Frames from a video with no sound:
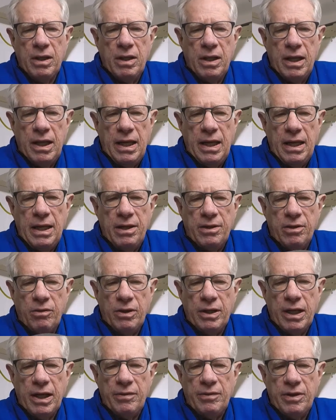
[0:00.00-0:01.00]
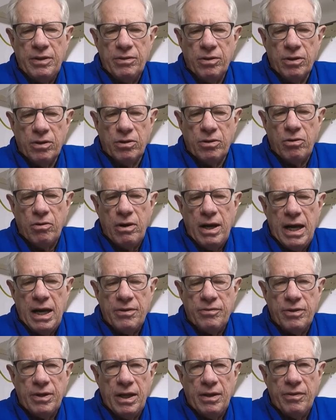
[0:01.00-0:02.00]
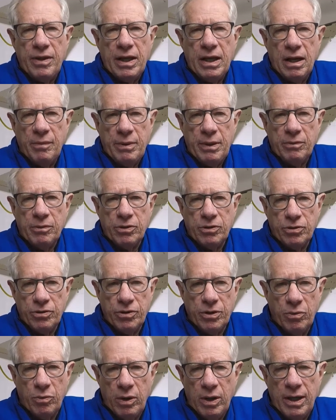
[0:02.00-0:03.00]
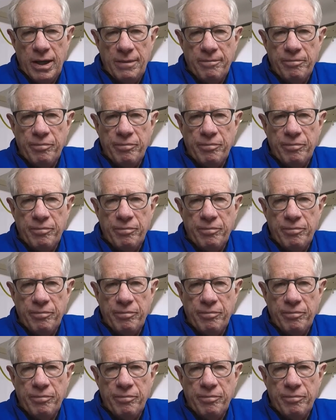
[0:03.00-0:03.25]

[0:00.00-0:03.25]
And it only got these little cracks that I think I'll be able to turn away.